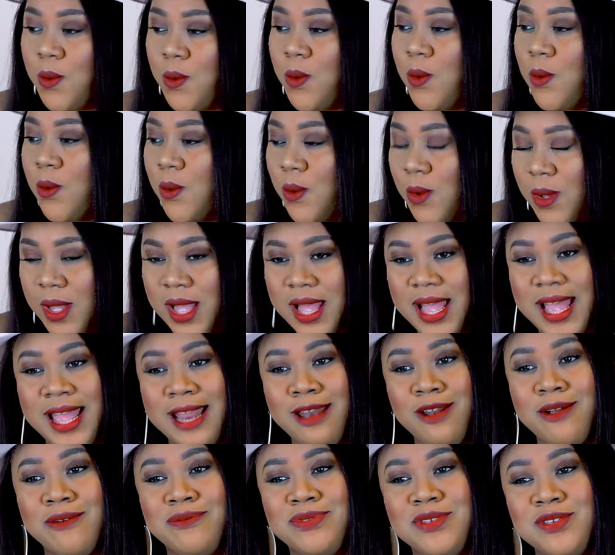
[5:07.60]
Ooh,
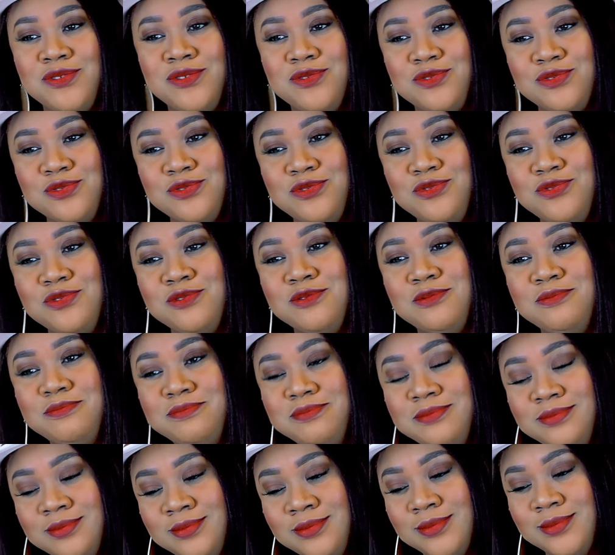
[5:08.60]
I love the fufu.
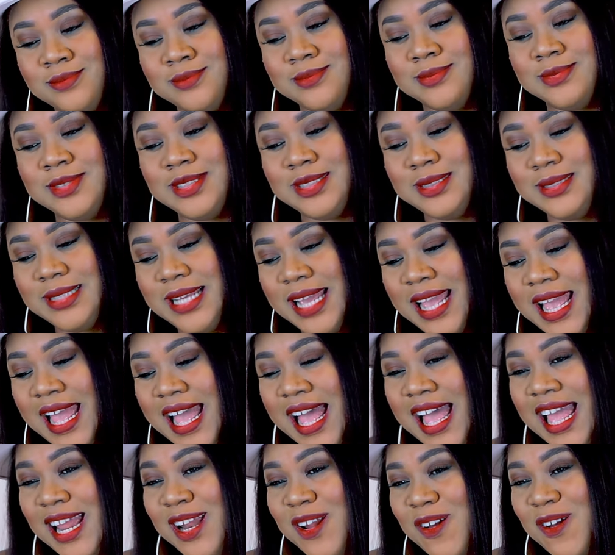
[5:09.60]

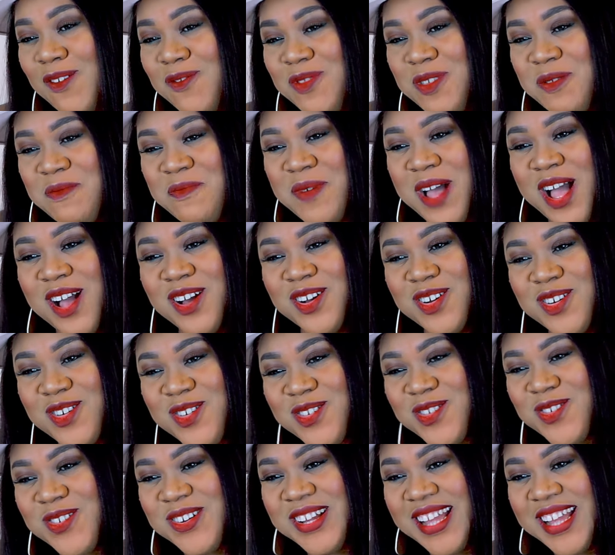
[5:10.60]
I love the
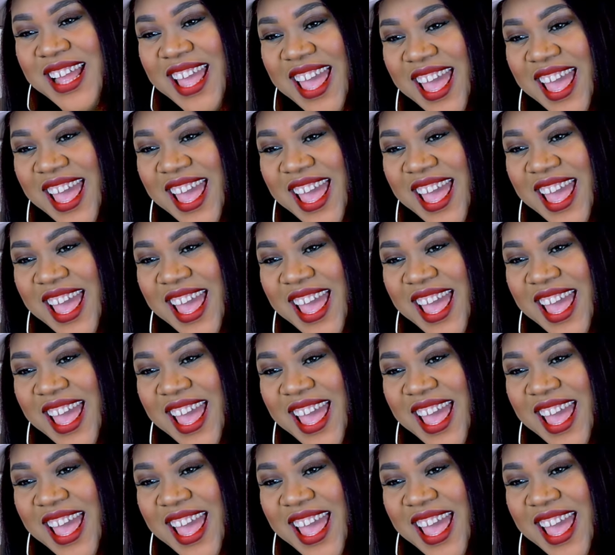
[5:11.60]
banku.